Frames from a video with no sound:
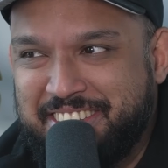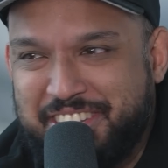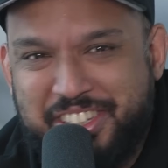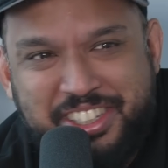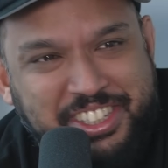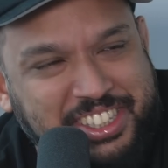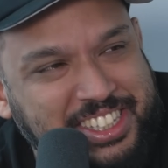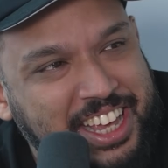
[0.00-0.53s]

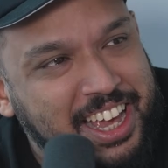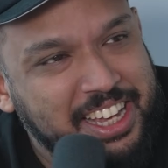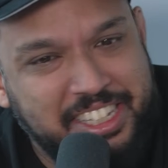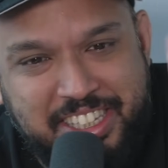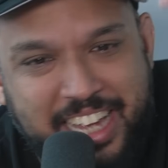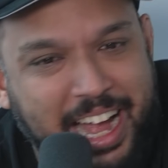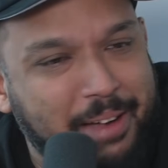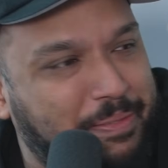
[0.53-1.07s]
Just
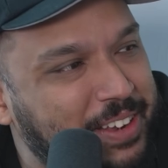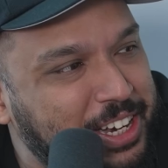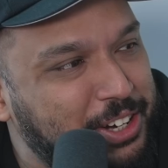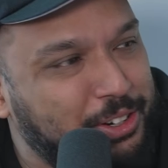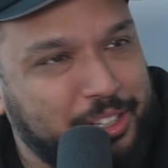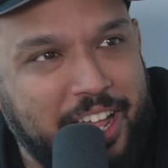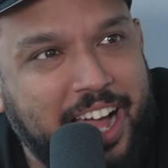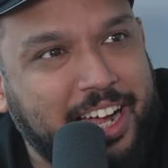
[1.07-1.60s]
stop in
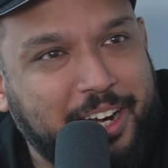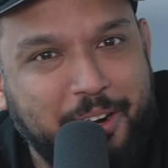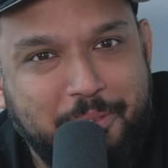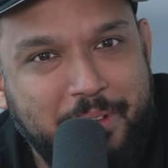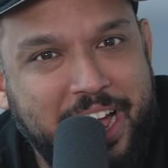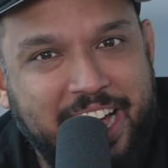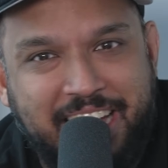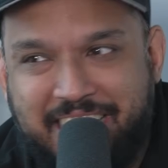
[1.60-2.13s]
your locker,
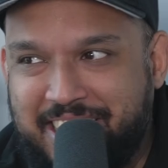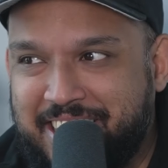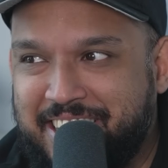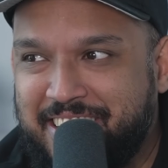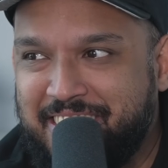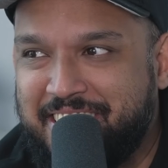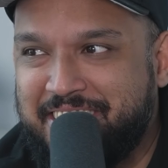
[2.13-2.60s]
man.